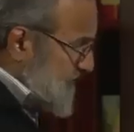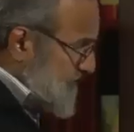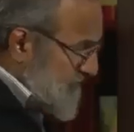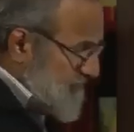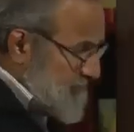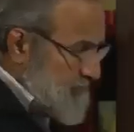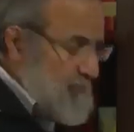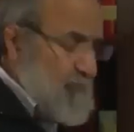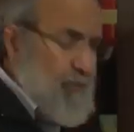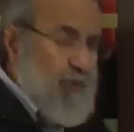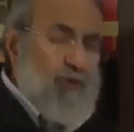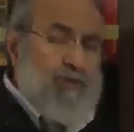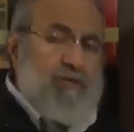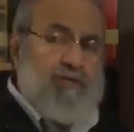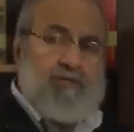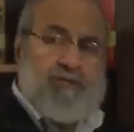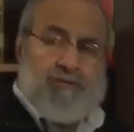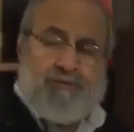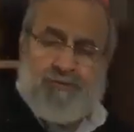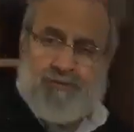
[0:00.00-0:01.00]
as we move on
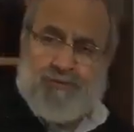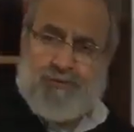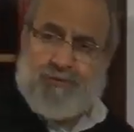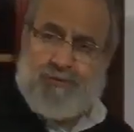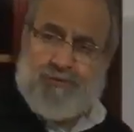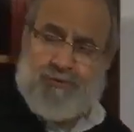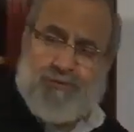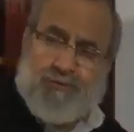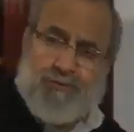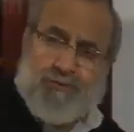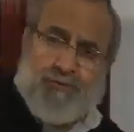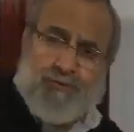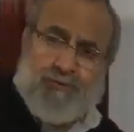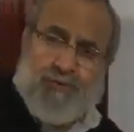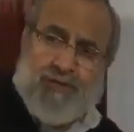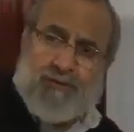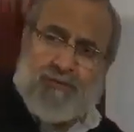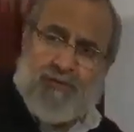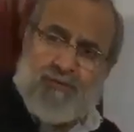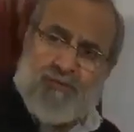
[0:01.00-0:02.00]
to
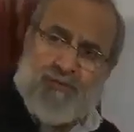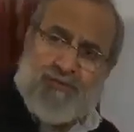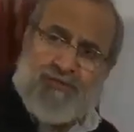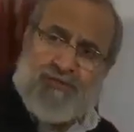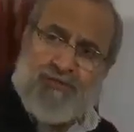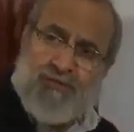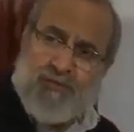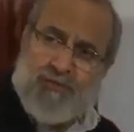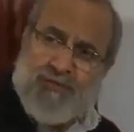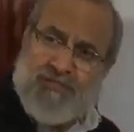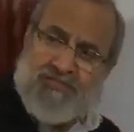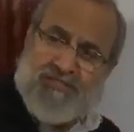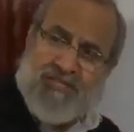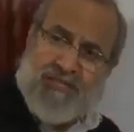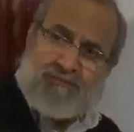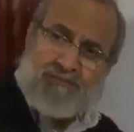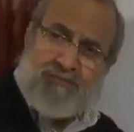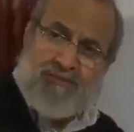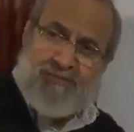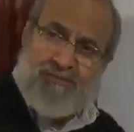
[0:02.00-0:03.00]
come up with new
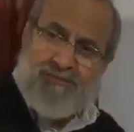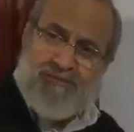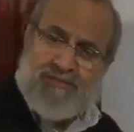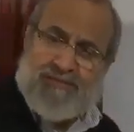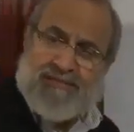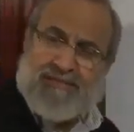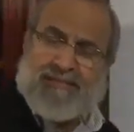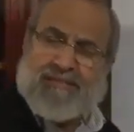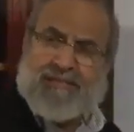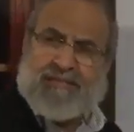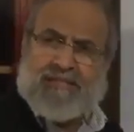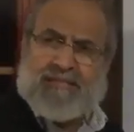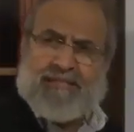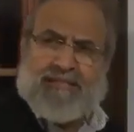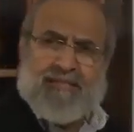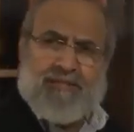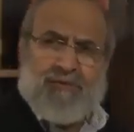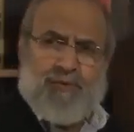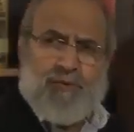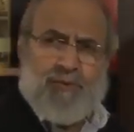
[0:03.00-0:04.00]
examples,
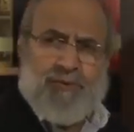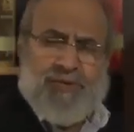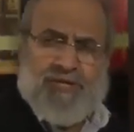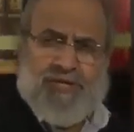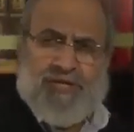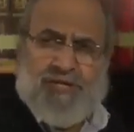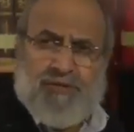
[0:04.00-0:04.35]
we